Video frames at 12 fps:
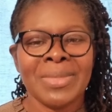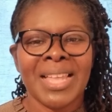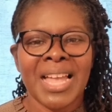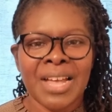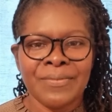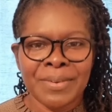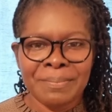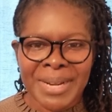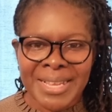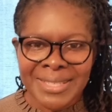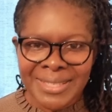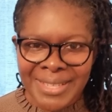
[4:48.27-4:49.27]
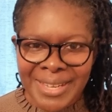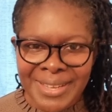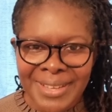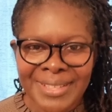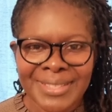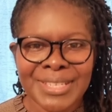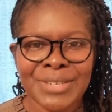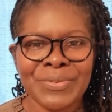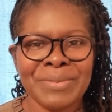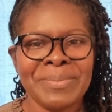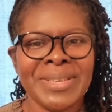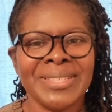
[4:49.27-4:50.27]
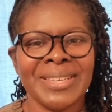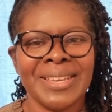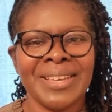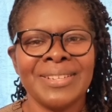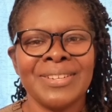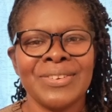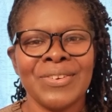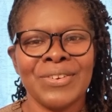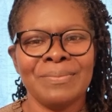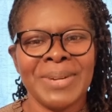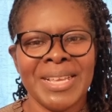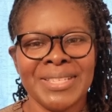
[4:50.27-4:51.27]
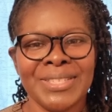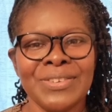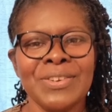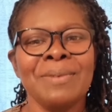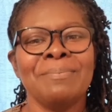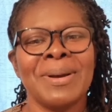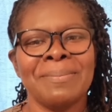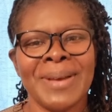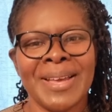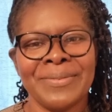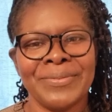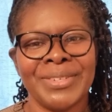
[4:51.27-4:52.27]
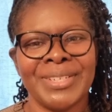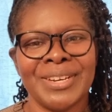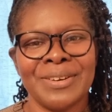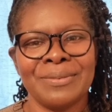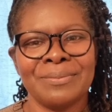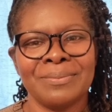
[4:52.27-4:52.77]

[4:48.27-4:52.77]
Have a blessed day until we meet again. God bless you. Bye-bye for now.